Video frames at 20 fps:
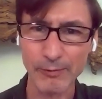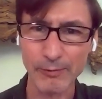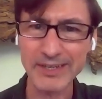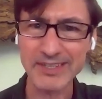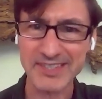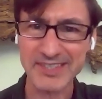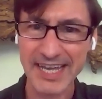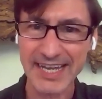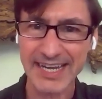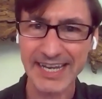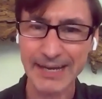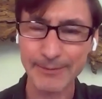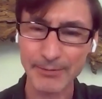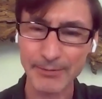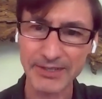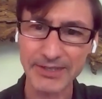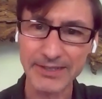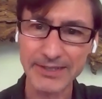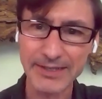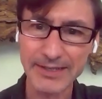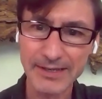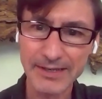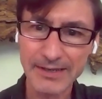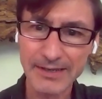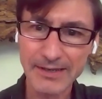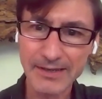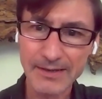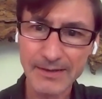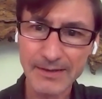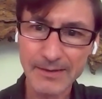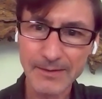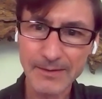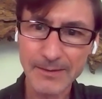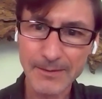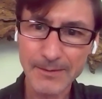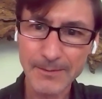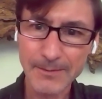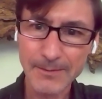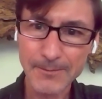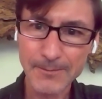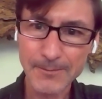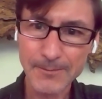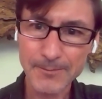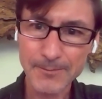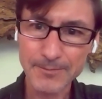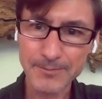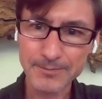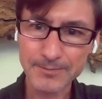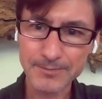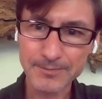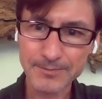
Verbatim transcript: when does that happen? Well, I